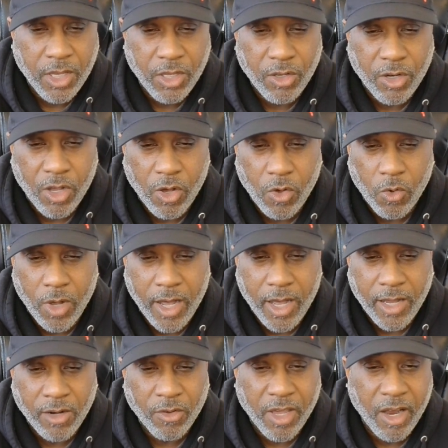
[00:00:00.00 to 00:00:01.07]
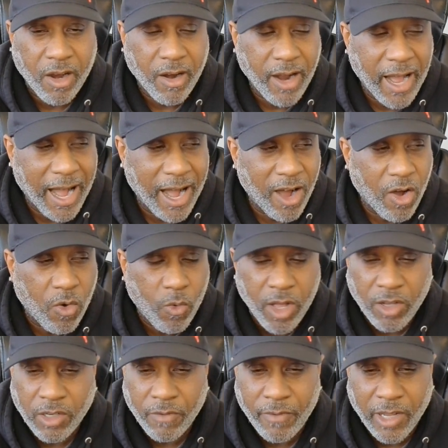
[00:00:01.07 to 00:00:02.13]
You know, I don't care how
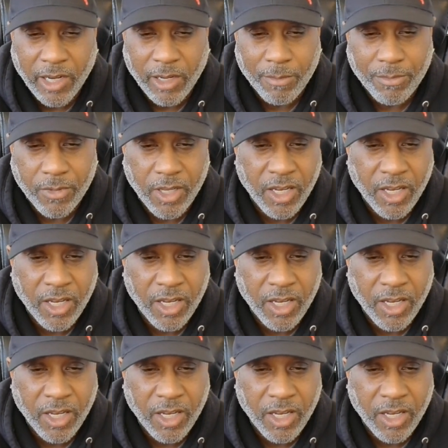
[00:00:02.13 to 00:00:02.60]
well developed